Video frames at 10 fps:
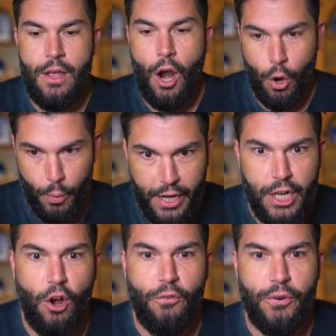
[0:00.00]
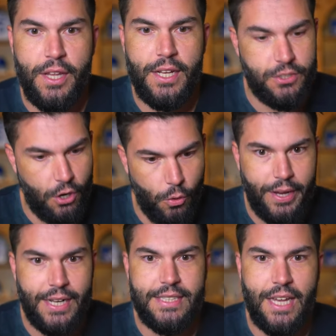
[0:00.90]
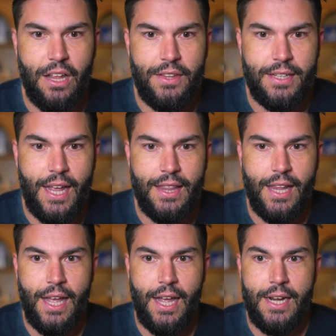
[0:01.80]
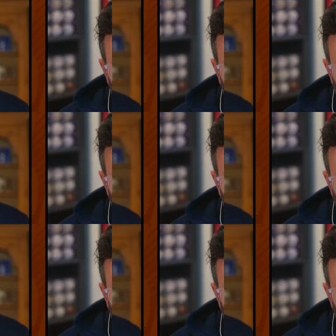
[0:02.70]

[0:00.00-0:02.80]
are we going to go for this or are we going to sell at the deadline?